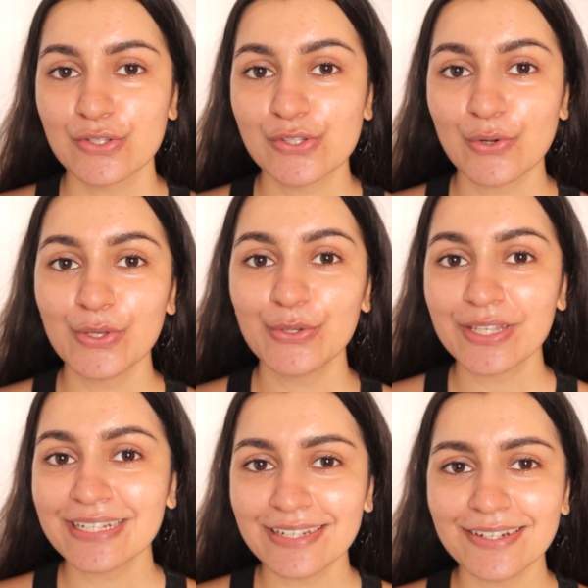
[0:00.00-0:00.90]
So you
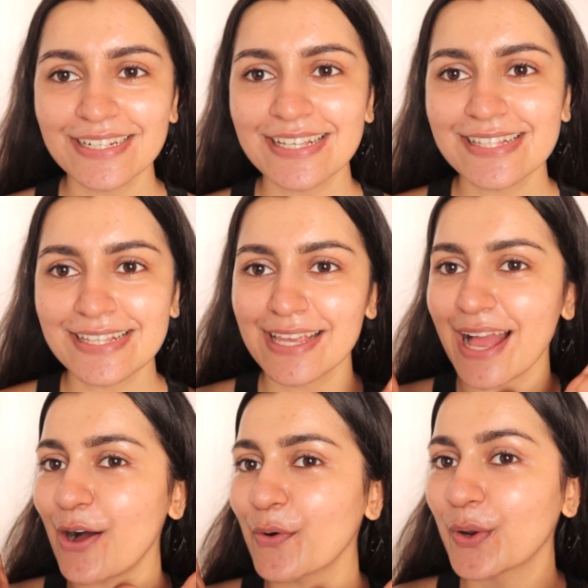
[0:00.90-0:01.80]
can clearly see
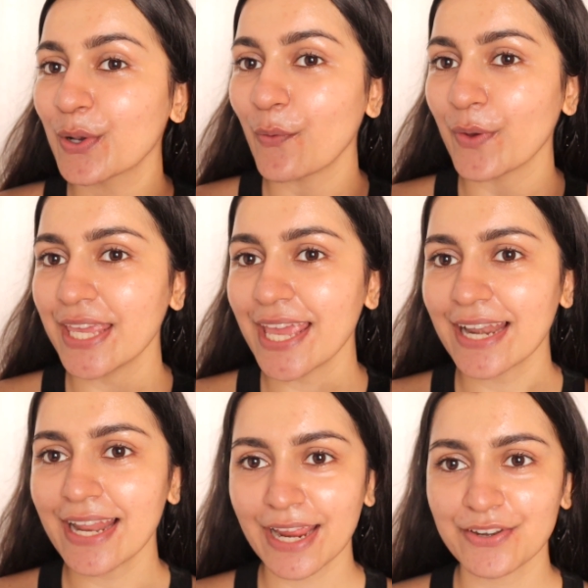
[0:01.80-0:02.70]
how glowy
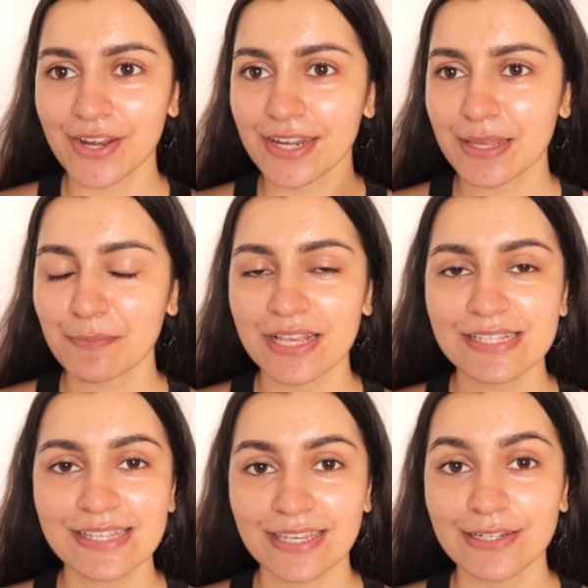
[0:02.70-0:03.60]
and hydrating my
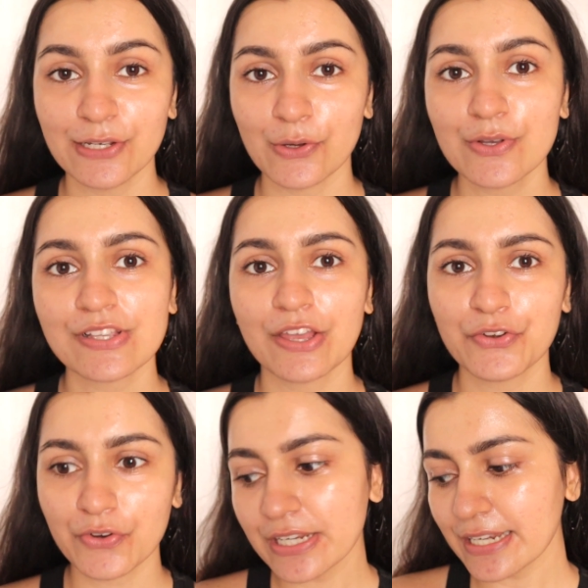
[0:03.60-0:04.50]
skin looks. I
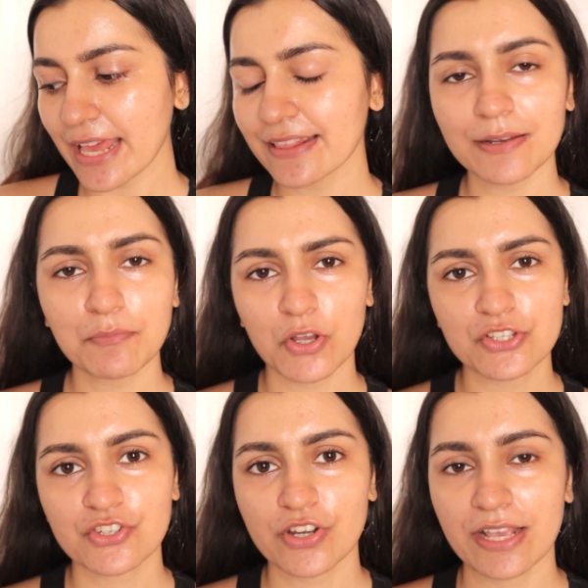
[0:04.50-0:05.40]
really like that
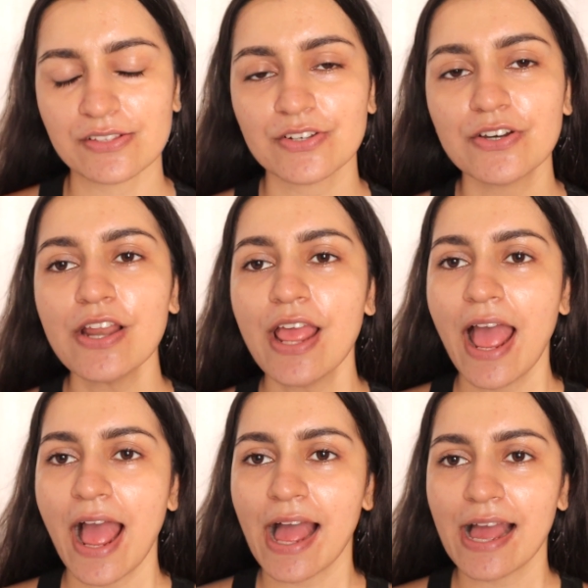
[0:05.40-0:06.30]
moisturizer,
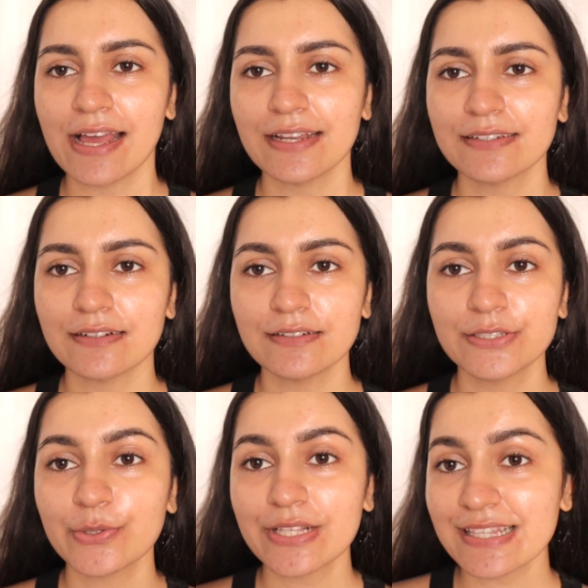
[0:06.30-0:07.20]
and
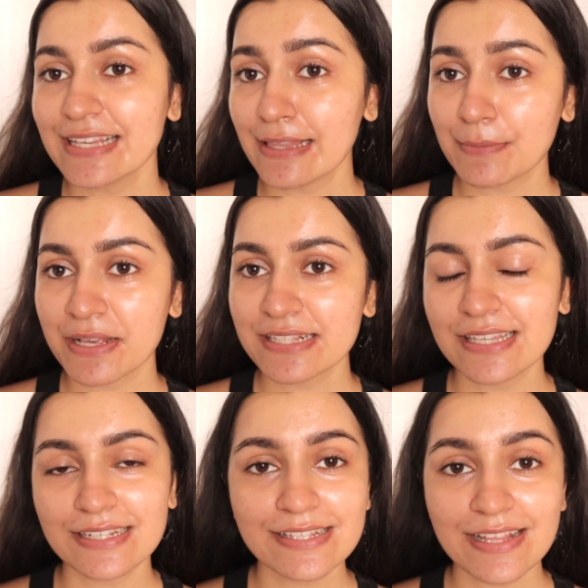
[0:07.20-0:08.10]
you can see that my
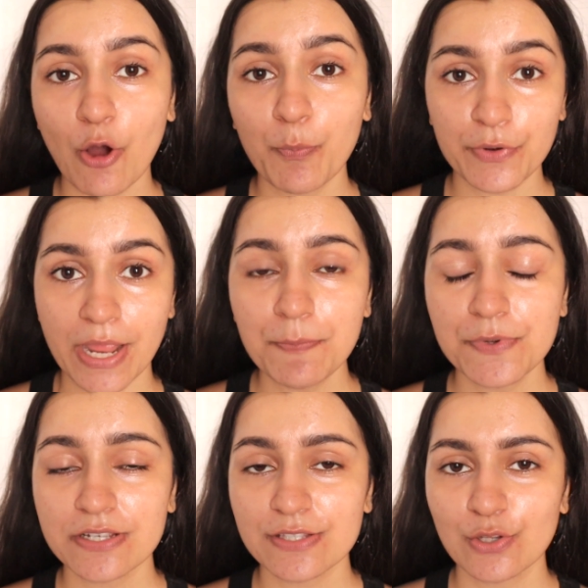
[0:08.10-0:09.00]
skin is now
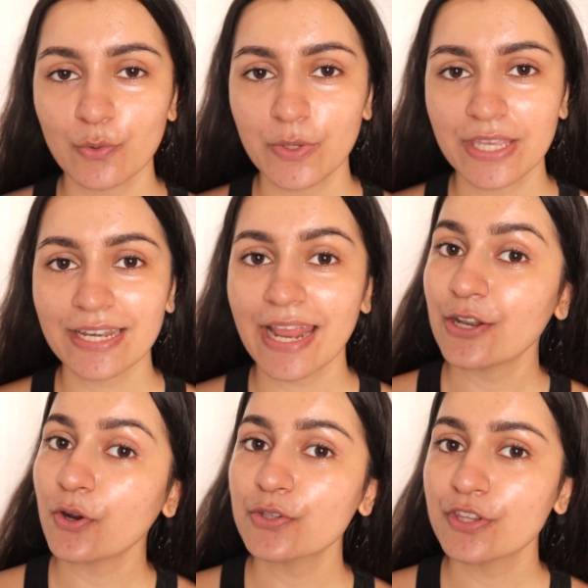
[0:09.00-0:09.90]
prepped, so we can
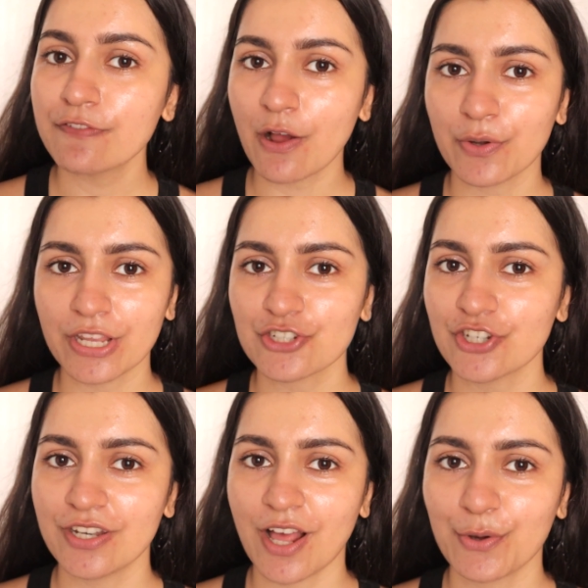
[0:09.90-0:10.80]
head on to the
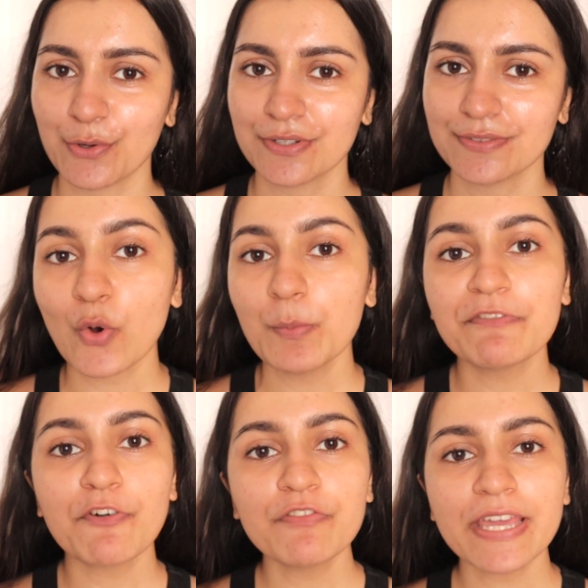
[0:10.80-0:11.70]
foundation now. So
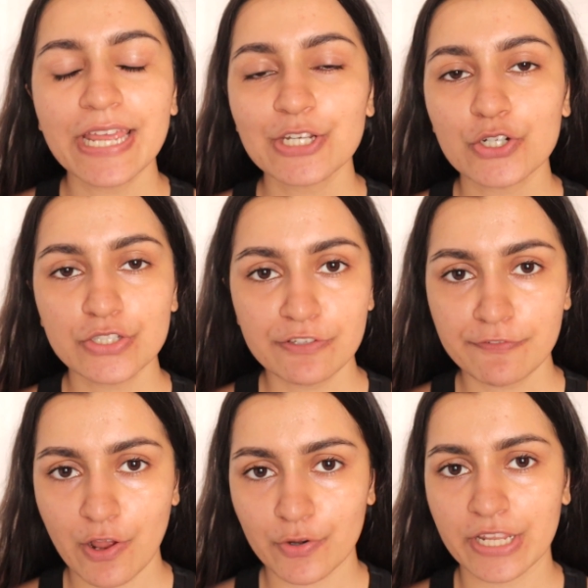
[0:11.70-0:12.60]
before we head on to the
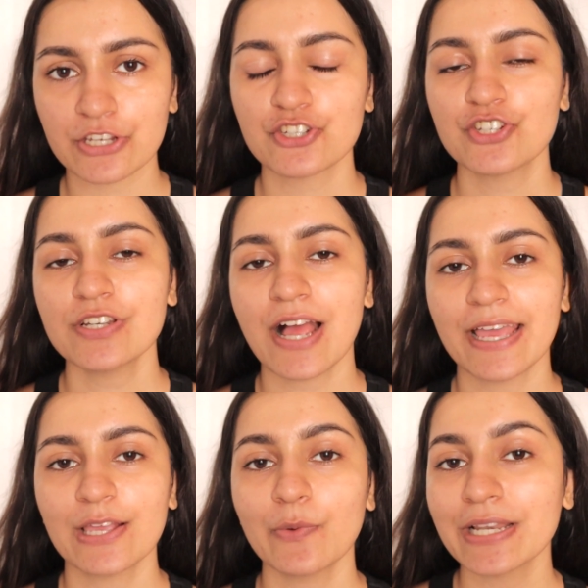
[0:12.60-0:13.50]
foundation,
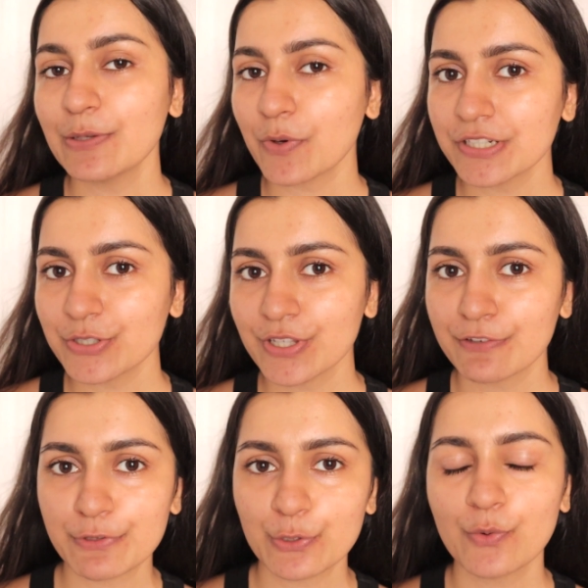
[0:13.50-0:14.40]
I quickly wanted to
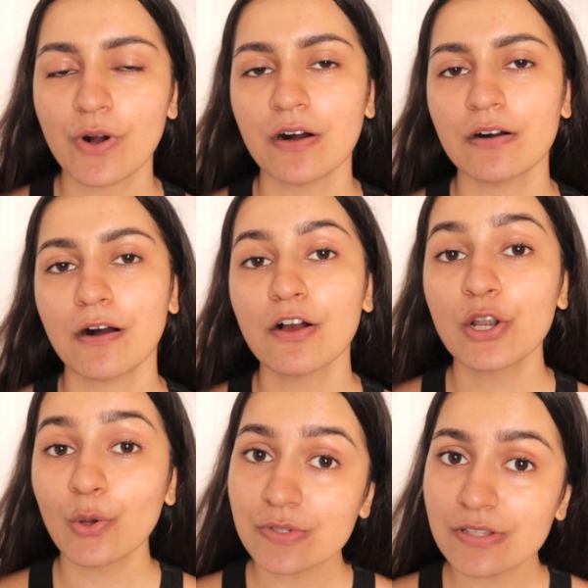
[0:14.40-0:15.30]
give you a
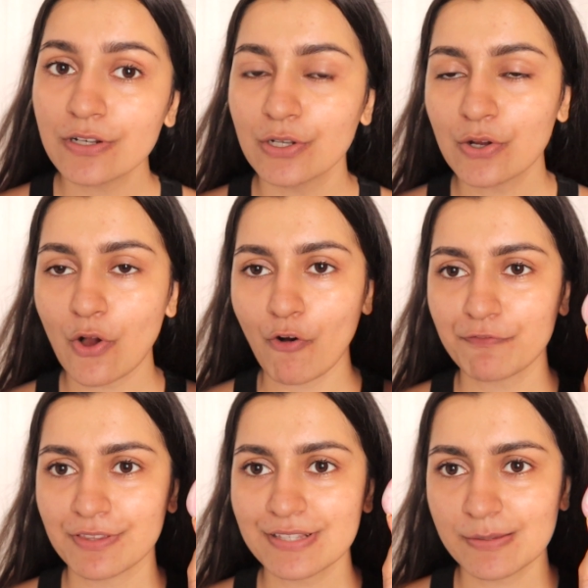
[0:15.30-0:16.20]
closer look
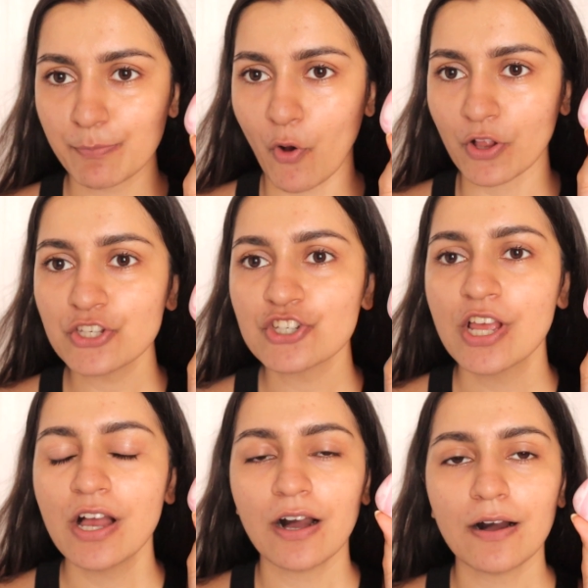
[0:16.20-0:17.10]
of this sponge.
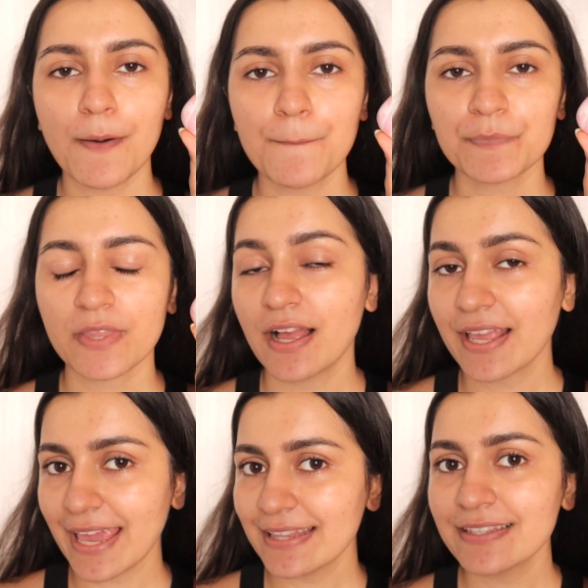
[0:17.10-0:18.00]

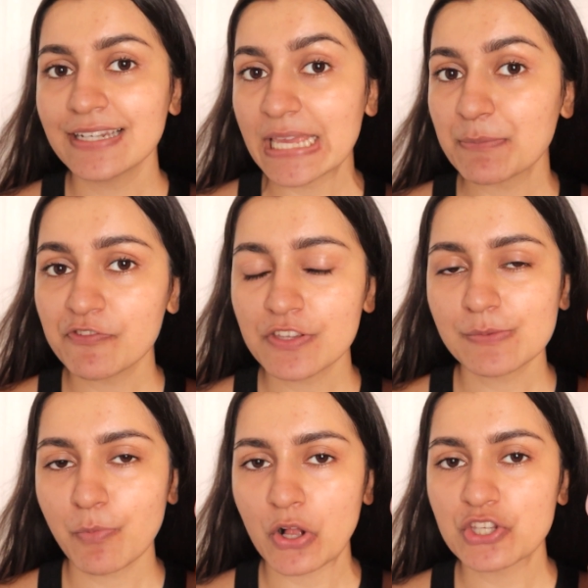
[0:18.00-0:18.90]
Again, the name of the
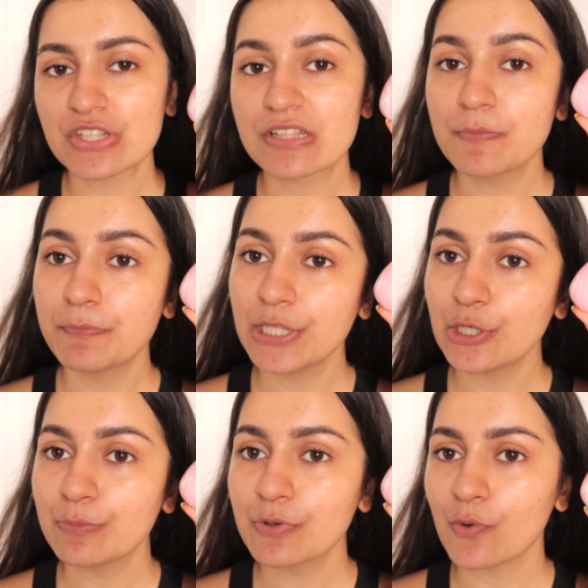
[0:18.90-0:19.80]
sponge is the
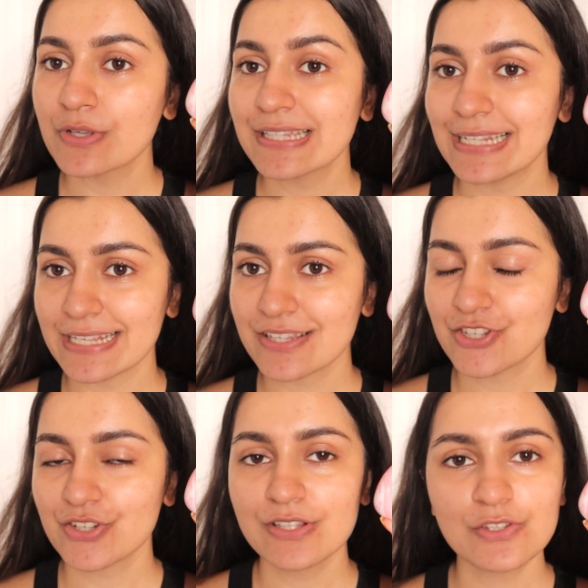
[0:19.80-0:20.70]
Plume
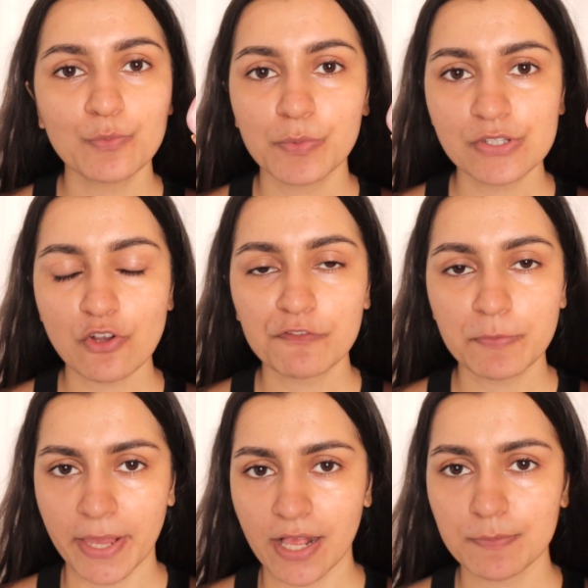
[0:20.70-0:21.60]
Celestial Super
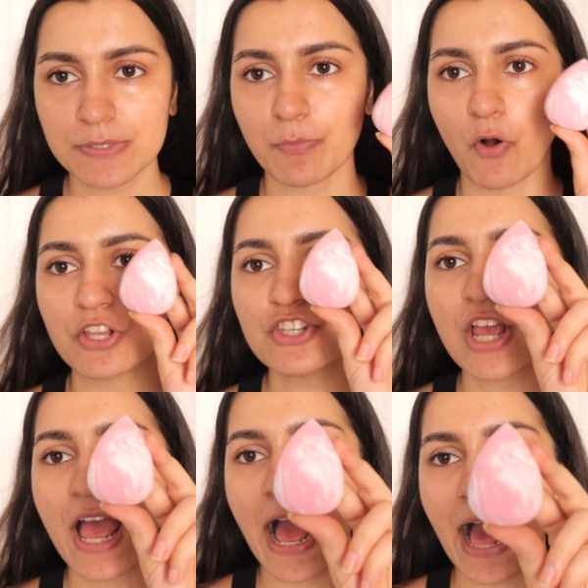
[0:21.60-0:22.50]
Soft Makeup
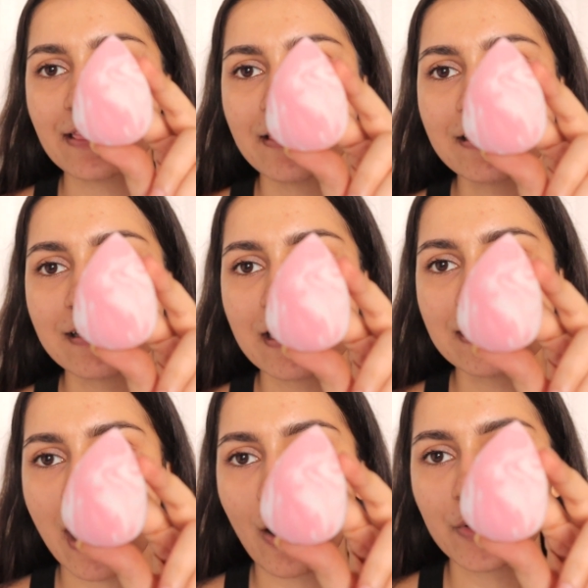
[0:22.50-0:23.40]
Sponge, and this
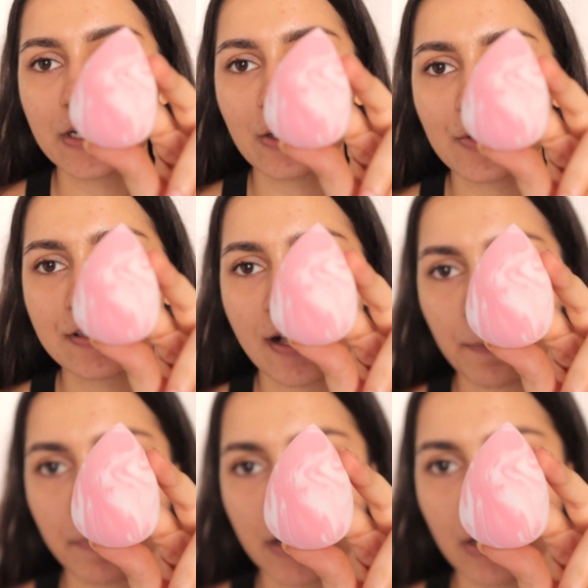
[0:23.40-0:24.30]
is how it looks
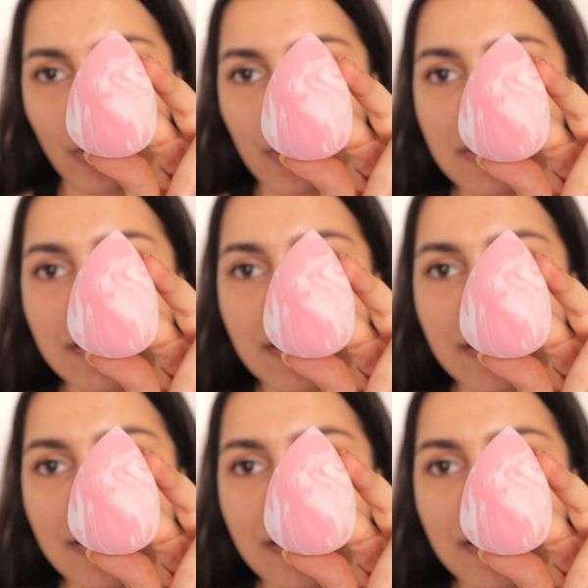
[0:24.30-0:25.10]
up close.